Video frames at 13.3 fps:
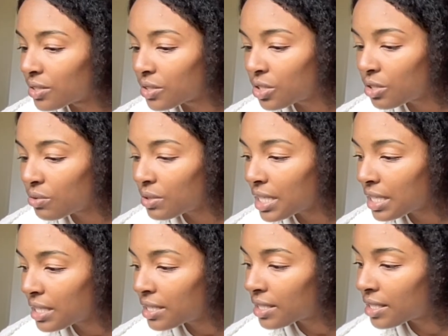do you
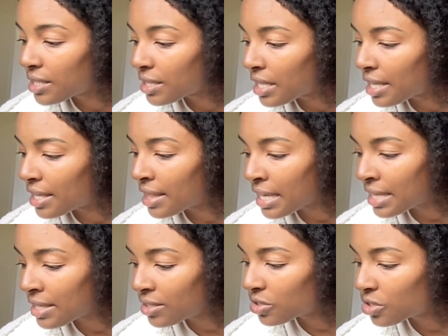need,
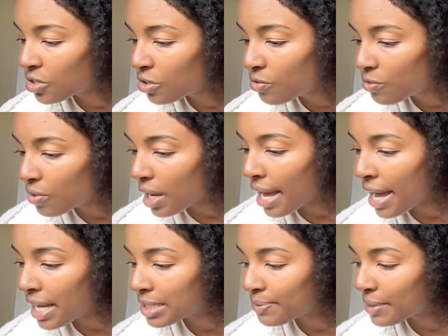like, there's two
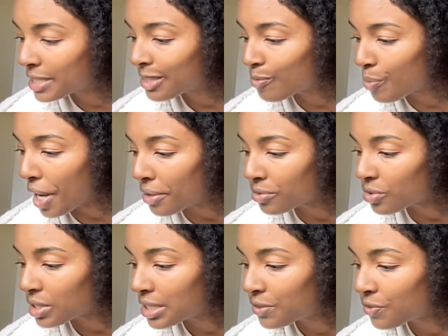aspects of
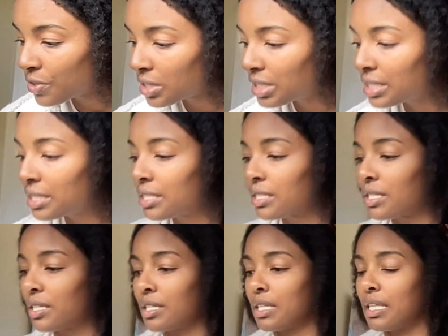boundaries. First,
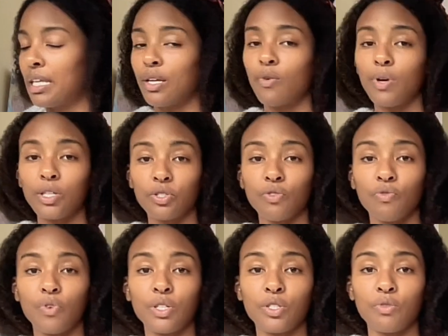the question of
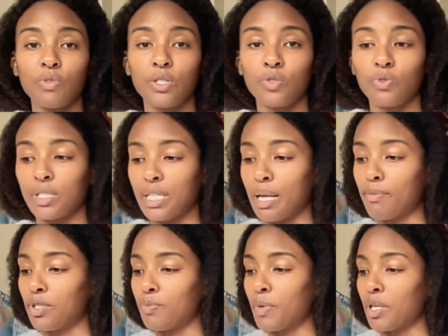where do you need to
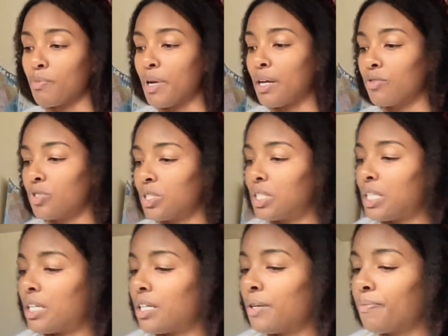establish better boundaries
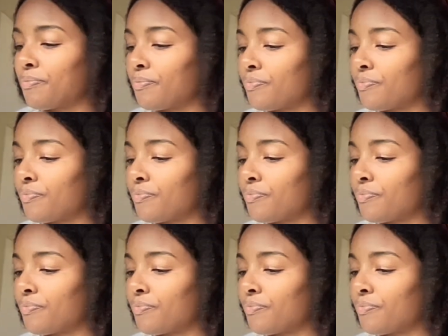here,